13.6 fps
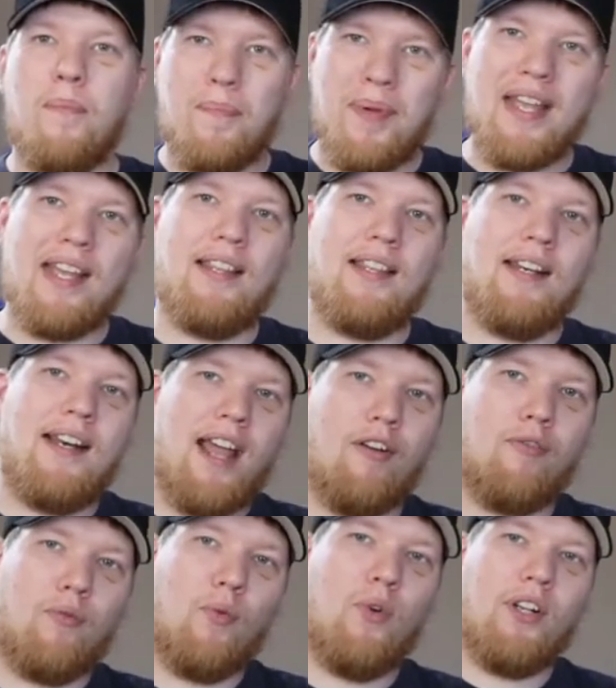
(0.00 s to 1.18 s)
big the
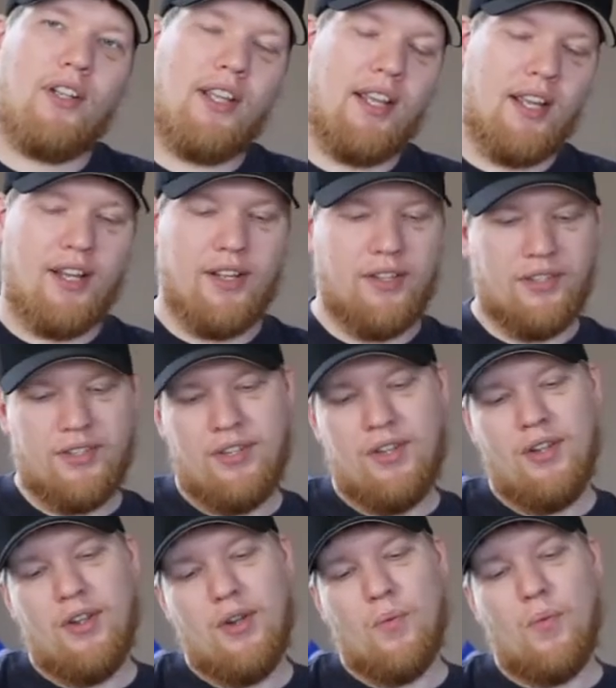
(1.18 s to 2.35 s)
knife really is
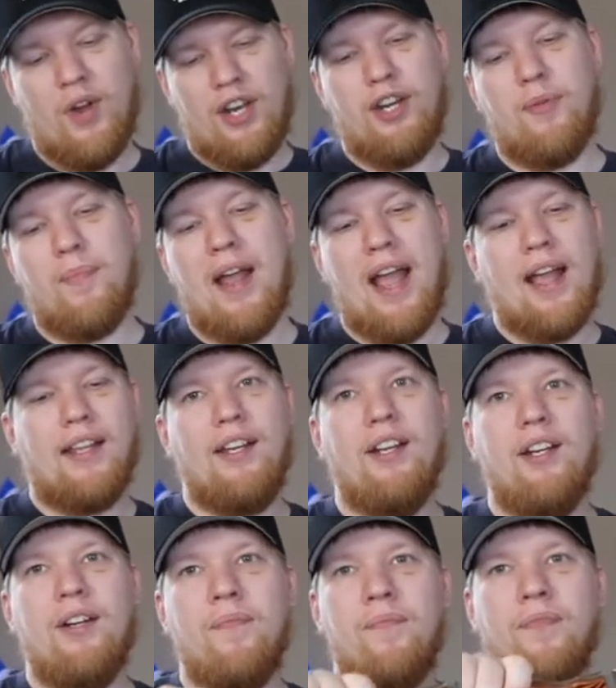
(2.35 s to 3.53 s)
when you're back
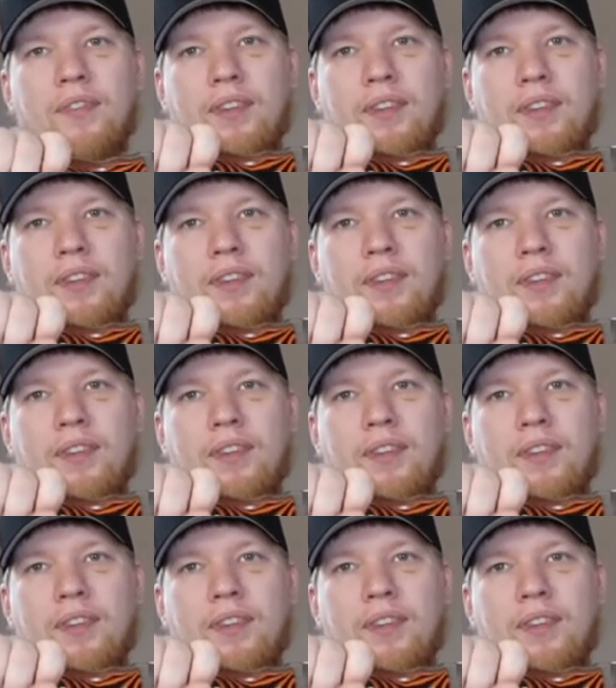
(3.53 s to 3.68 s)
here.